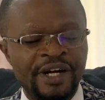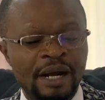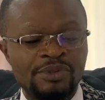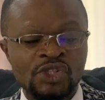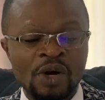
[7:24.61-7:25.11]

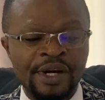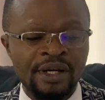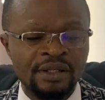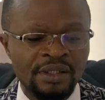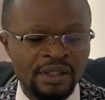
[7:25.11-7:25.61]
I'm
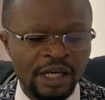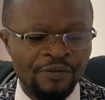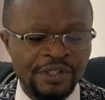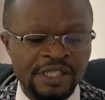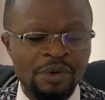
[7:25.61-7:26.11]
sorry if
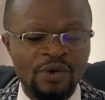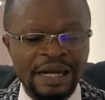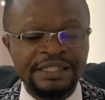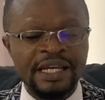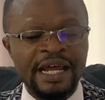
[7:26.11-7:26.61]
you see me
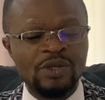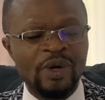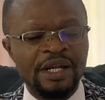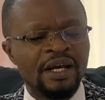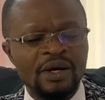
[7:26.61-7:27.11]
ranting like this.
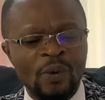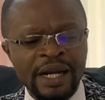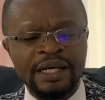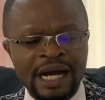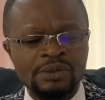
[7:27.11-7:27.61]
When
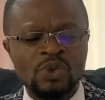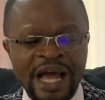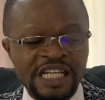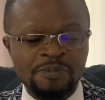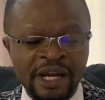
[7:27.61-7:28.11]
it comes to
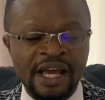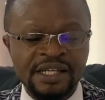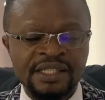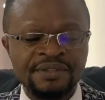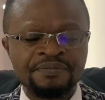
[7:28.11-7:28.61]

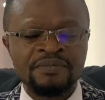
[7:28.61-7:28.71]
ex-players,